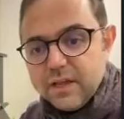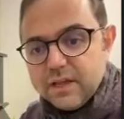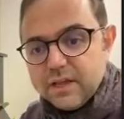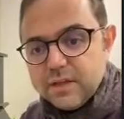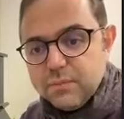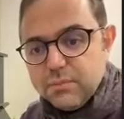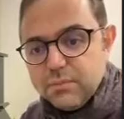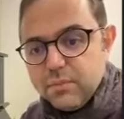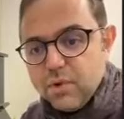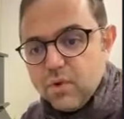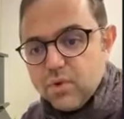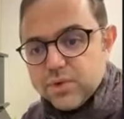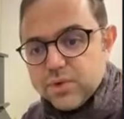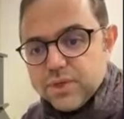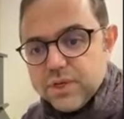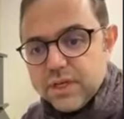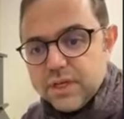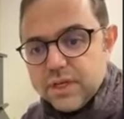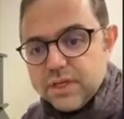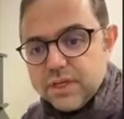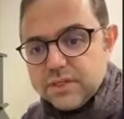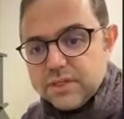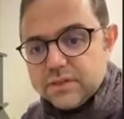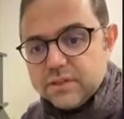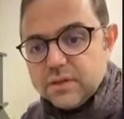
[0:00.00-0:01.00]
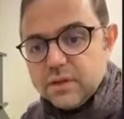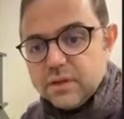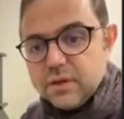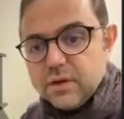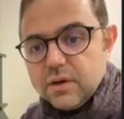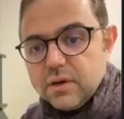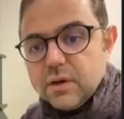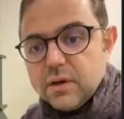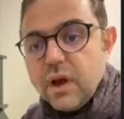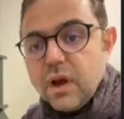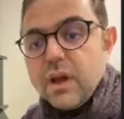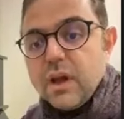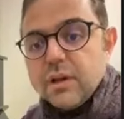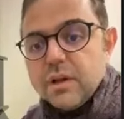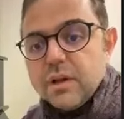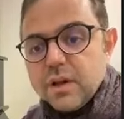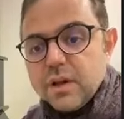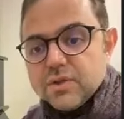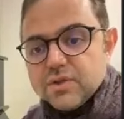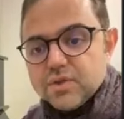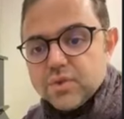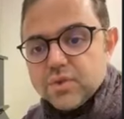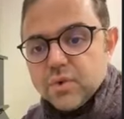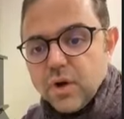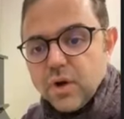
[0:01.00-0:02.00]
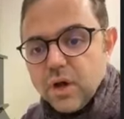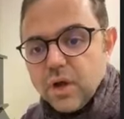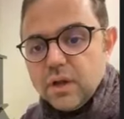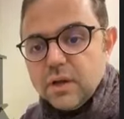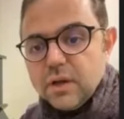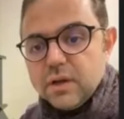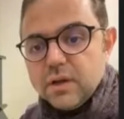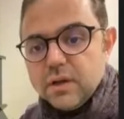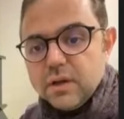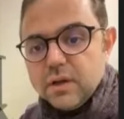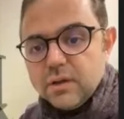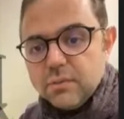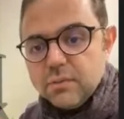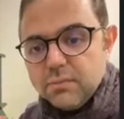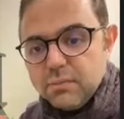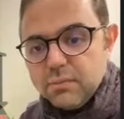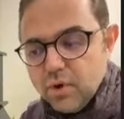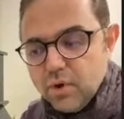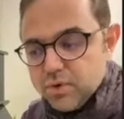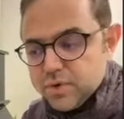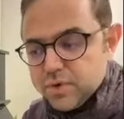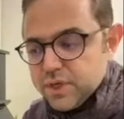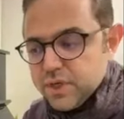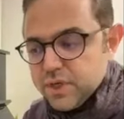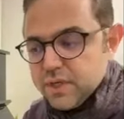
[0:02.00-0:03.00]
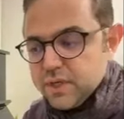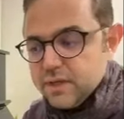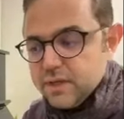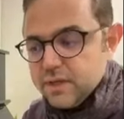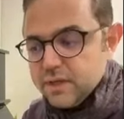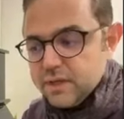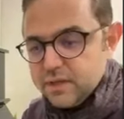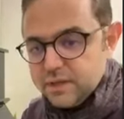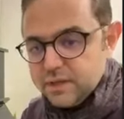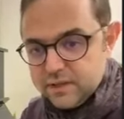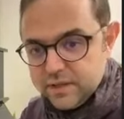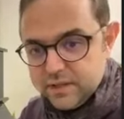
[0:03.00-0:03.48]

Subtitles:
motion is unnatural motion.